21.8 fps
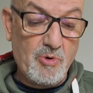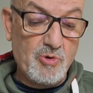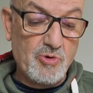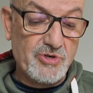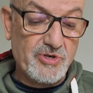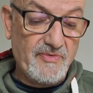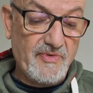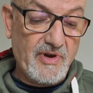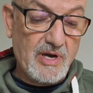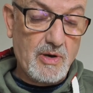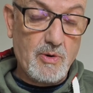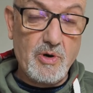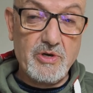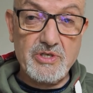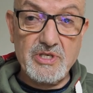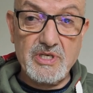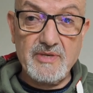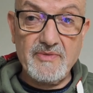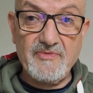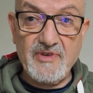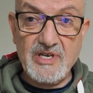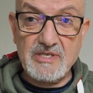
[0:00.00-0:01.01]
of
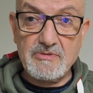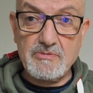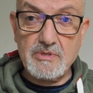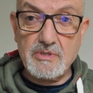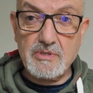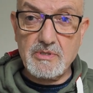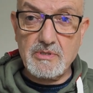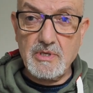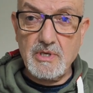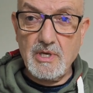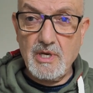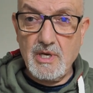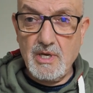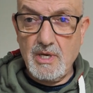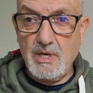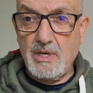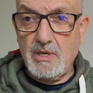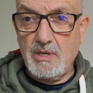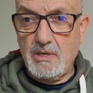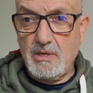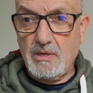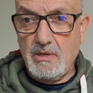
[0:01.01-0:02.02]
unquoted investments.
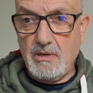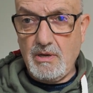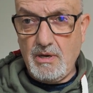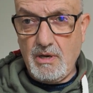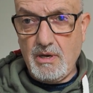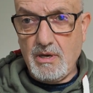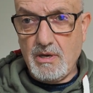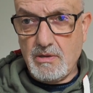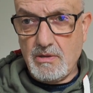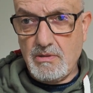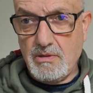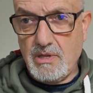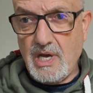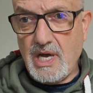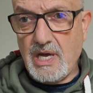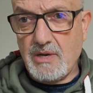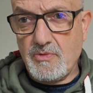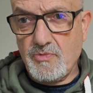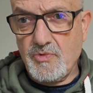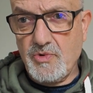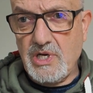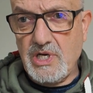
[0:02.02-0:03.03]
That
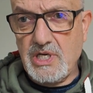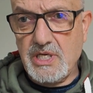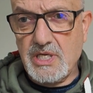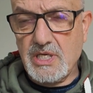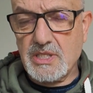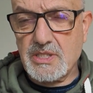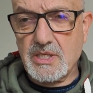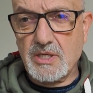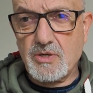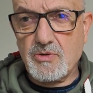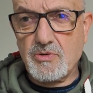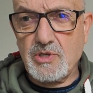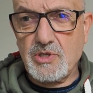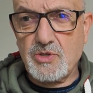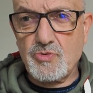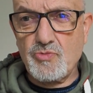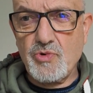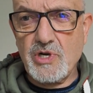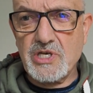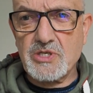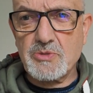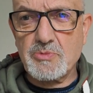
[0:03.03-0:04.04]
really does increase
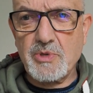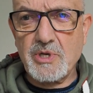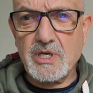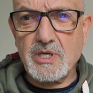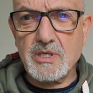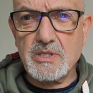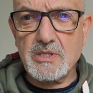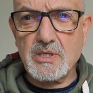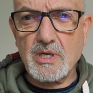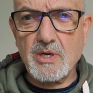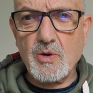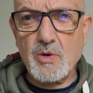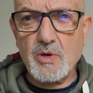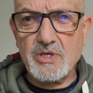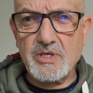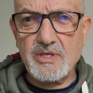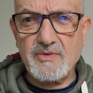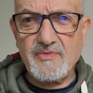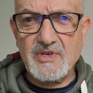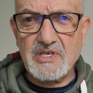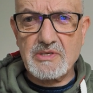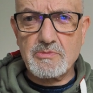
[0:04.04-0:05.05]
risk because unquoted
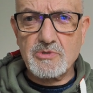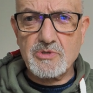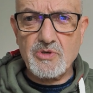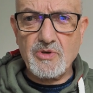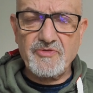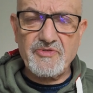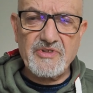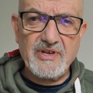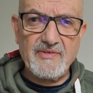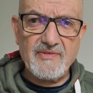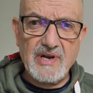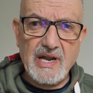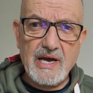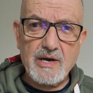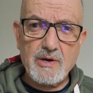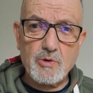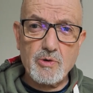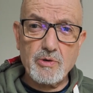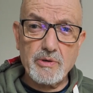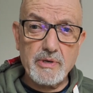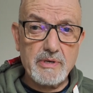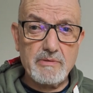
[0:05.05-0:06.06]
investments often have low
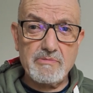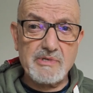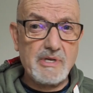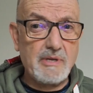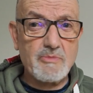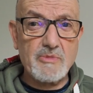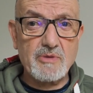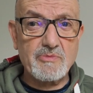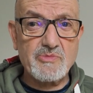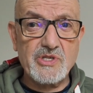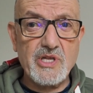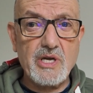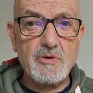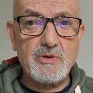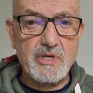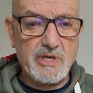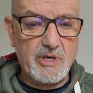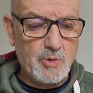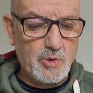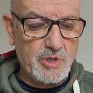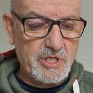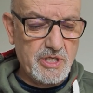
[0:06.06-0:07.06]
or sometimes no
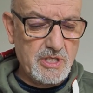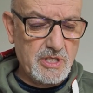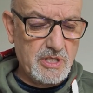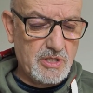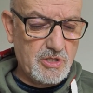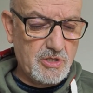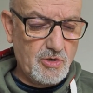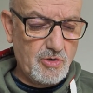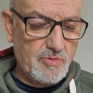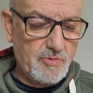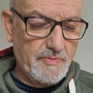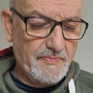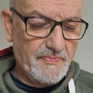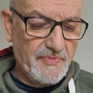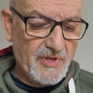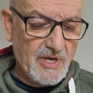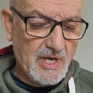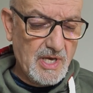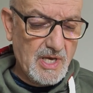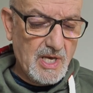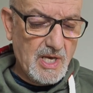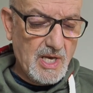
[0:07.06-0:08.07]
liquidity at all.
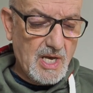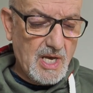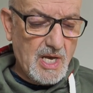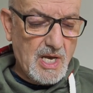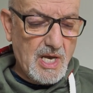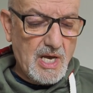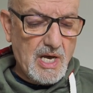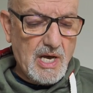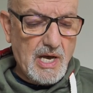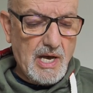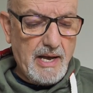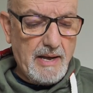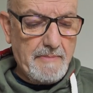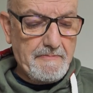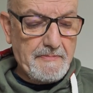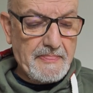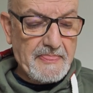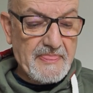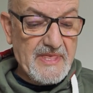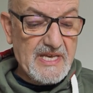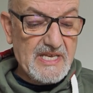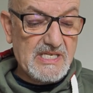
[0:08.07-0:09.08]

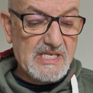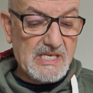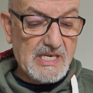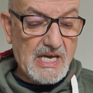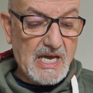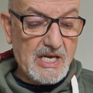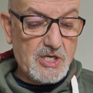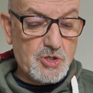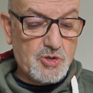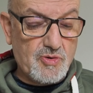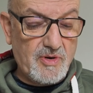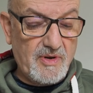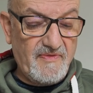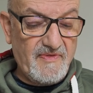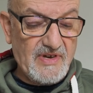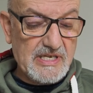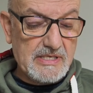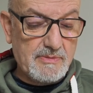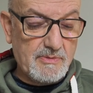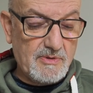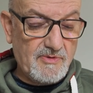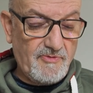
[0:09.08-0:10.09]
This extra
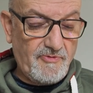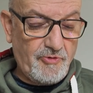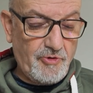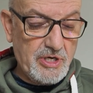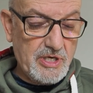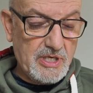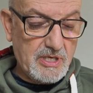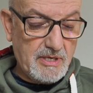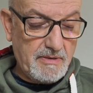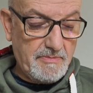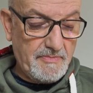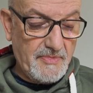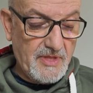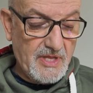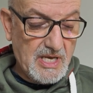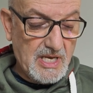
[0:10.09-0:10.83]
investment freedom